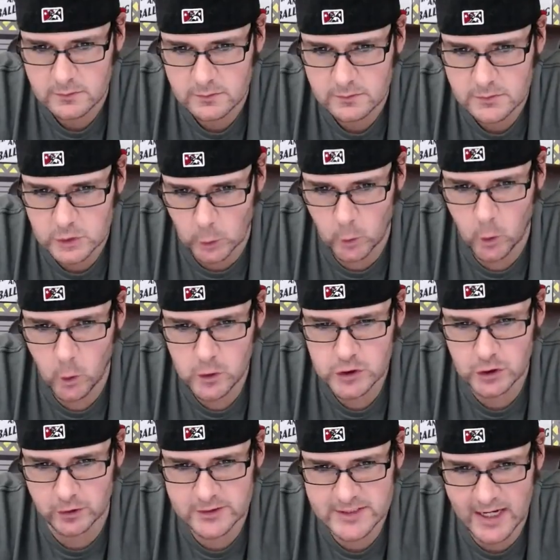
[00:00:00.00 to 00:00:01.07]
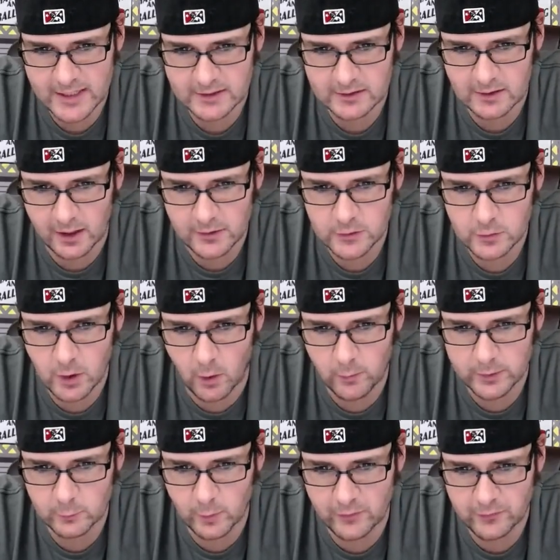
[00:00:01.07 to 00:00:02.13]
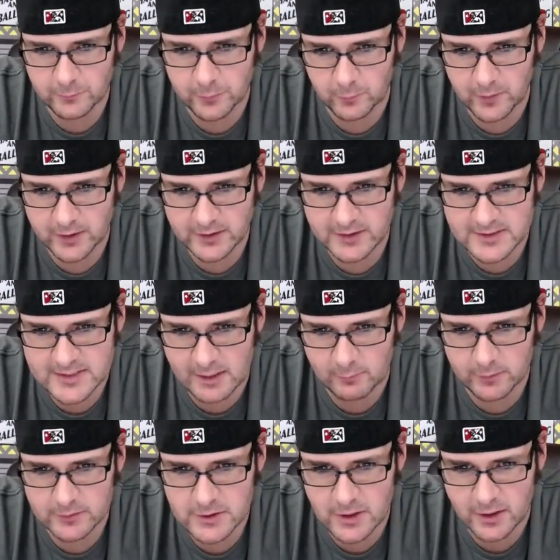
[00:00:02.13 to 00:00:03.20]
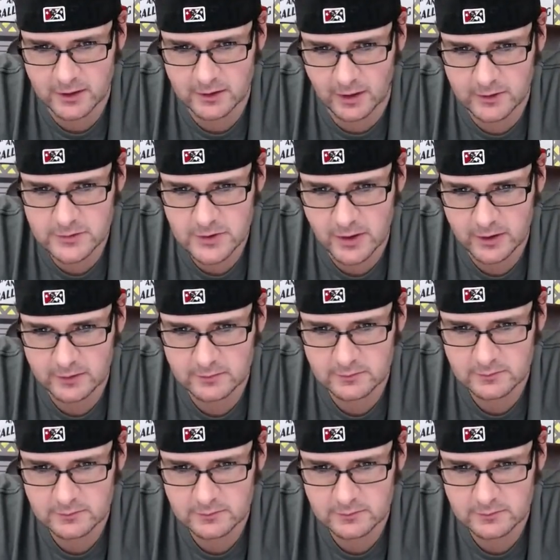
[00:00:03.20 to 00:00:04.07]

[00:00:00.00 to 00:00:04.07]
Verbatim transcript: So Hoosier is that? Are you going weather permitting? Is that what you're talking? Are you talking?